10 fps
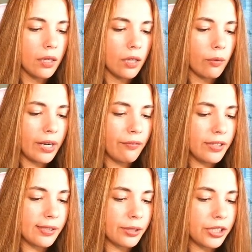Whenever
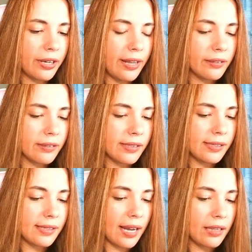this creature enters,
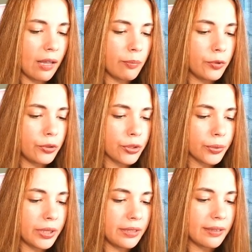exile up to
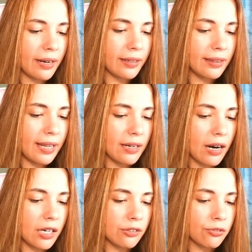3 target land
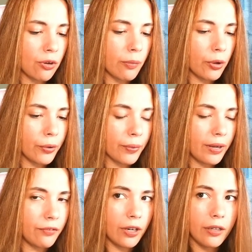cards from your
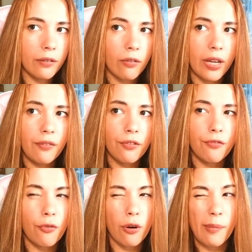graveyard, okay, for
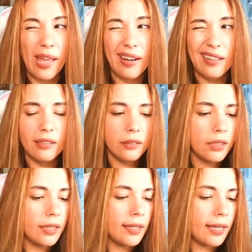4 mana.
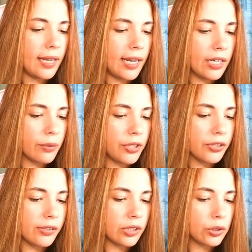And
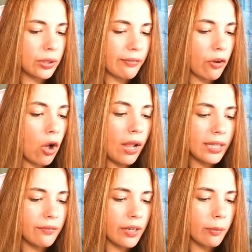creatures you control have all
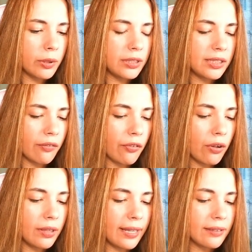activated abilities of
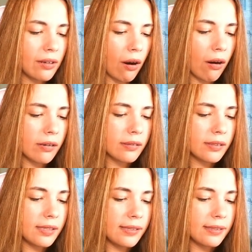all land
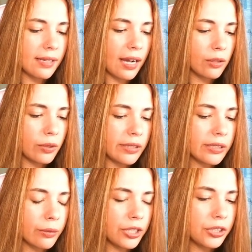cards exiled with this
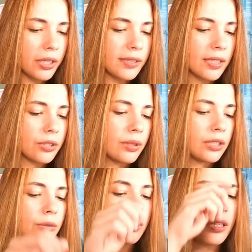creature. It's a
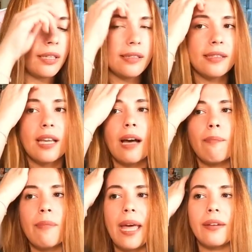3/3, it's
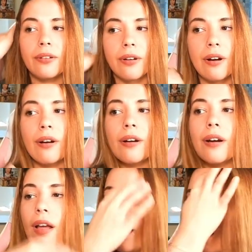commander card.
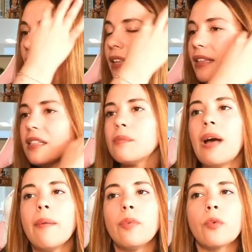I think this
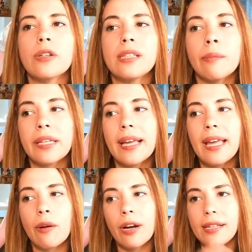might be worth something.
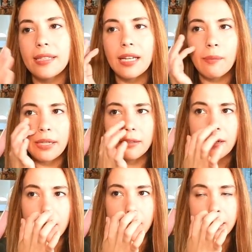Again, when I see commander
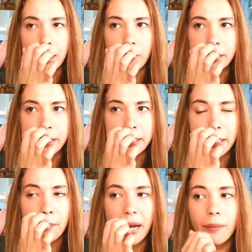cards, I always think
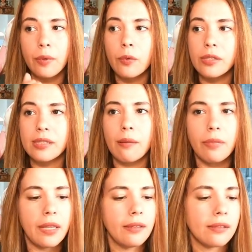they might be worth
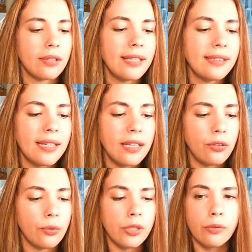something, so let's say
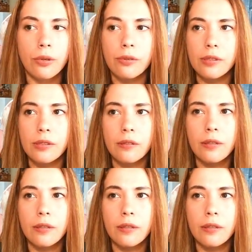€2.